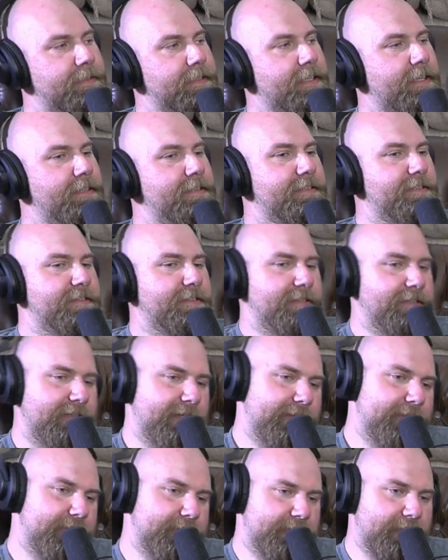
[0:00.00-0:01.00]
I kind of
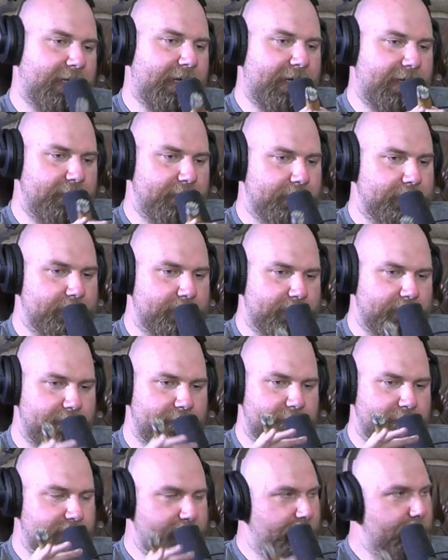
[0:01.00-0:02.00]
did. The side.
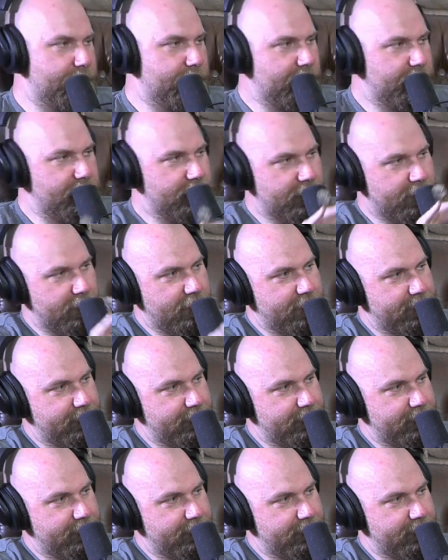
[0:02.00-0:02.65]
So it was easy to.